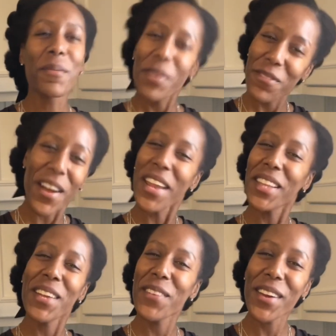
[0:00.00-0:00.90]
But
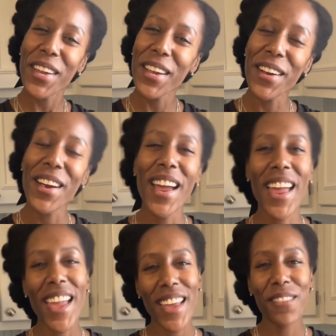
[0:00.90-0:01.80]
finally we're here
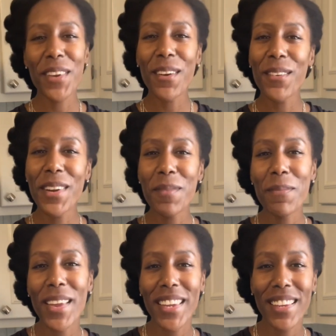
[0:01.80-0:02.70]
and we are going to be
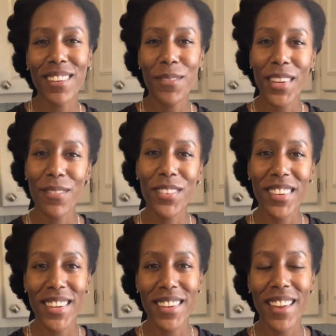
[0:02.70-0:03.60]
making some
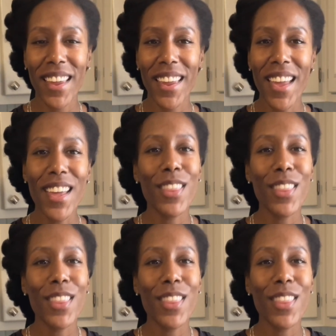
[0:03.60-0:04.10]
kimchi today.